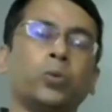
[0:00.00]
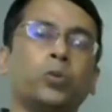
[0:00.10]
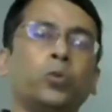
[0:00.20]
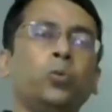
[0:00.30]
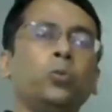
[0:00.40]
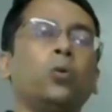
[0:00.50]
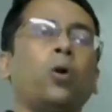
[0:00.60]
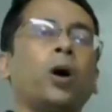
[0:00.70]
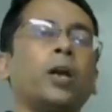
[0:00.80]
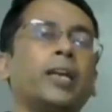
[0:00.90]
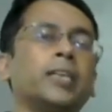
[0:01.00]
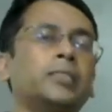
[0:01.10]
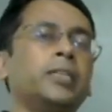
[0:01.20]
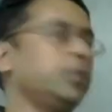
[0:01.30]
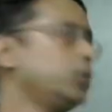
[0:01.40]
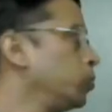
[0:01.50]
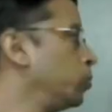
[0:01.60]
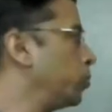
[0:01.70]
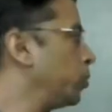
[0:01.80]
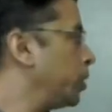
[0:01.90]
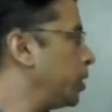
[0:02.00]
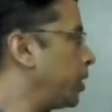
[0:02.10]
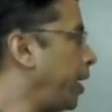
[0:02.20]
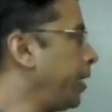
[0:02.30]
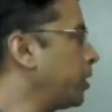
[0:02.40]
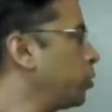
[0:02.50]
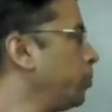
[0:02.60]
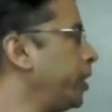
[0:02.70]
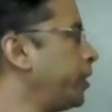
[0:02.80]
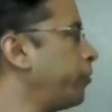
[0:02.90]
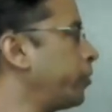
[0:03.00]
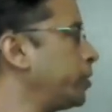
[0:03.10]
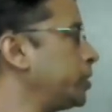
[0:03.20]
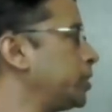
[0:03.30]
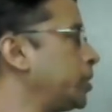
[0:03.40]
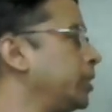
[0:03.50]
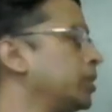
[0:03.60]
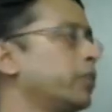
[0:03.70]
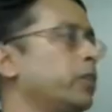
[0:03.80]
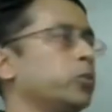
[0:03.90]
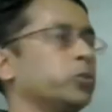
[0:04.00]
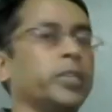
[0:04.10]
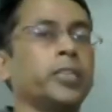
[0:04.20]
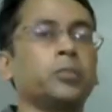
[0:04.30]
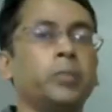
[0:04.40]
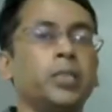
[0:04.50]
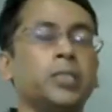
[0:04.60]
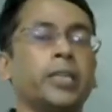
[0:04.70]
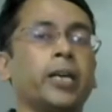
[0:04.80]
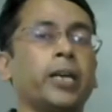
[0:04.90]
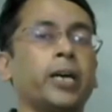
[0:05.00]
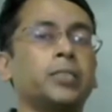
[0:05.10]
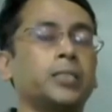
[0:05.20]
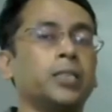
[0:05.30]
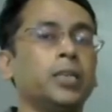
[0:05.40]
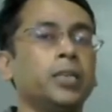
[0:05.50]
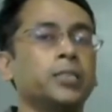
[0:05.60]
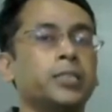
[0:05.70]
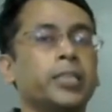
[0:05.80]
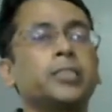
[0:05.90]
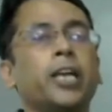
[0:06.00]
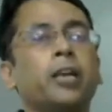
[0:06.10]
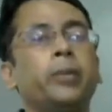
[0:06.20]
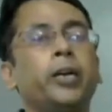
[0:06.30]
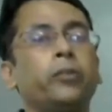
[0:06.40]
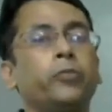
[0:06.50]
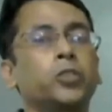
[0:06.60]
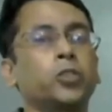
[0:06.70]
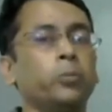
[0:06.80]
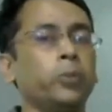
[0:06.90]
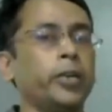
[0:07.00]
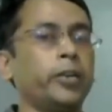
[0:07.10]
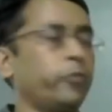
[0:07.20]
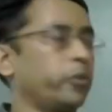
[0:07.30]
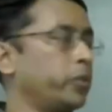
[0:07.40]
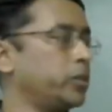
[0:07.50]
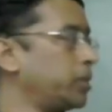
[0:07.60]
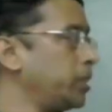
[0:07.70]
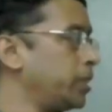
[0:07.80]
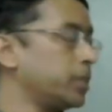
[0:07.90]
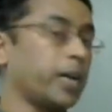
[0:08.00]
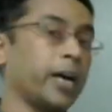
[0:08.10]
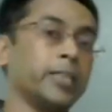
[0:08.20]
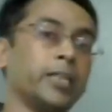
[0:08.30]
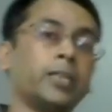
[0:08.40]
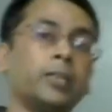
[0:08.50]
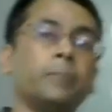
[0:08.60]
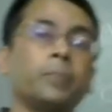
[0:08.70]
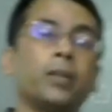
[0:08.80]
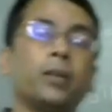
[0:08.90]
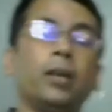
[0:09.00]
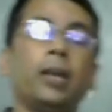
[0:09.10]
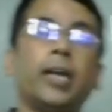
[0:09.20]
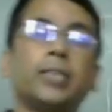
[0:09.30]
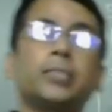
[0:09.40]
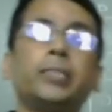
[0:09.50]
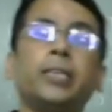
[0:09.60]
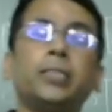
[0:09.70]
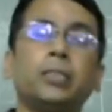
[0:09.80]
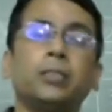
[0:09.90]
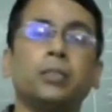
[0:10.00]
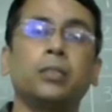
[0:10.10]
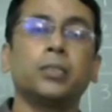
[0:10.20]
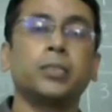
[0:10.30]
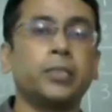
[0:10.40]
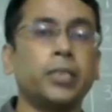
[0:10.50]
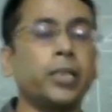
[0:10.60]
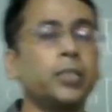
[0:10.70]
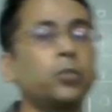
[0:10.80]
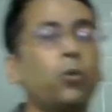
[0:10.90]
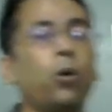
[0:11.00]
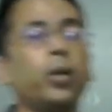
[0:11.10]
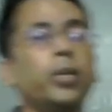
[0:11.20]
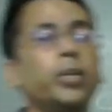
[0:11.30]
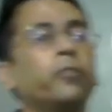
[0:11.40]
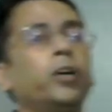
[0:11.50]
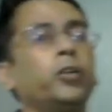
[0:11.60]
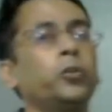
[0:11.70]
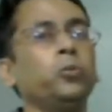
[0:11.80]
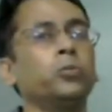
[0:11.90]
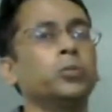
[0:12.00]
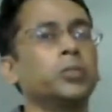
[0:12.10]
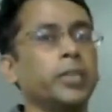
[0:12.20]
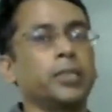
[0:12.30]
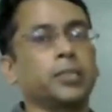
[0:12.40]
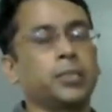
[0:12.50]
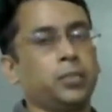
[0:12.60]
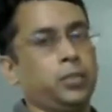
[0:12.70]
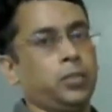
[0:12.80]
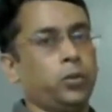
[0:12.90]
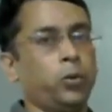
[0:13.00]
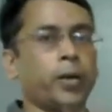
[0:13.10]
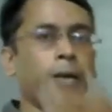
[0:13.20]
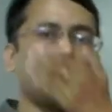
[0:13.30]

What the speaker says: 2 or less than 2, and cumulative frequency 3 is equal to 6 means there are 6 element which cumulative frequency is either less than 6 or equal to 6. Okay,